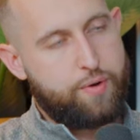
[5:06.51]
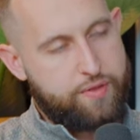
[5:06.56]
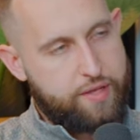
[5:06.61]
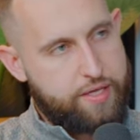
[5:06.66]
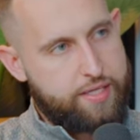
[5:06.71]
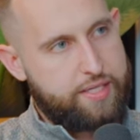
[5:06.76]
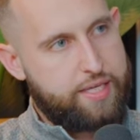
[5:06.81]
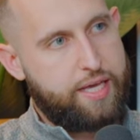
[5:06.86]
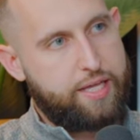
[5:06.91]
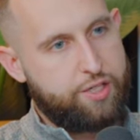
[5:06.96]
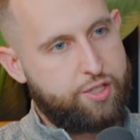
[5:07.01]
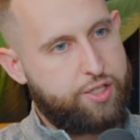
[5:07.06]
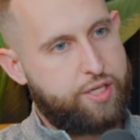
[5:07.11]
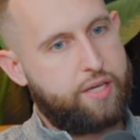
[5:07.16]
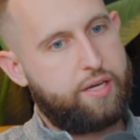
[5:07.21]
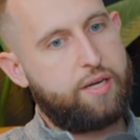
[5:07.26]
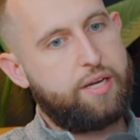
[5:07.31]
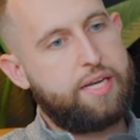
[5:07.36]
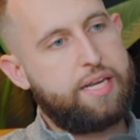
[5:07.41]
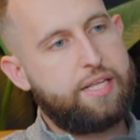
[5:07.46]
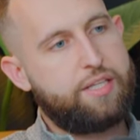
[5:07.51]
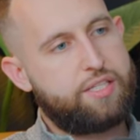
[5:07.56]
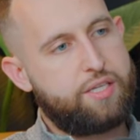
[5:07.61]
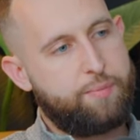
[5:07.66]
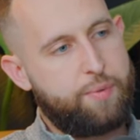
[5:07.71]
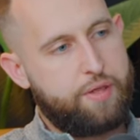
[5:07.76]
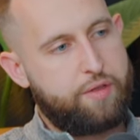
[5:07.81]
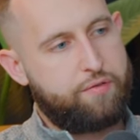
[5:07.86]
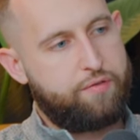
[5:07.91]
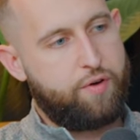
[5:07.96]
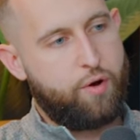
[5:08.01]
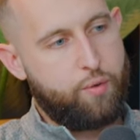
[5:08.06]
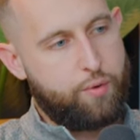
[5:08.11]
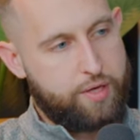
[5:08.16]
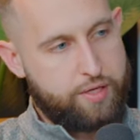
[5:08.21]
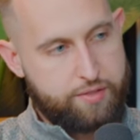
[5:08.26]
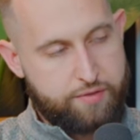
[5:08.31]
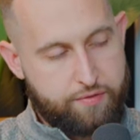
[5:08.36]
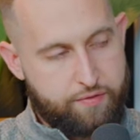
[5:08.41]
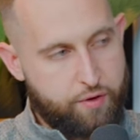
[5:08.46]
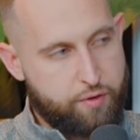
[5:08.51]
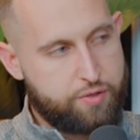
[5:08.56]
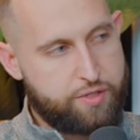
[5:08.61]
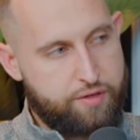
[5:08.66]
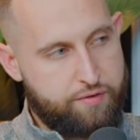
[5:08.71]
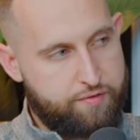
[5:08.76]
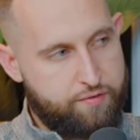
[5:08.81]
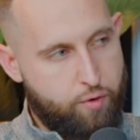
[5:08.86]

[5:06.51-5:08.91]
with intention needs to be the focus first and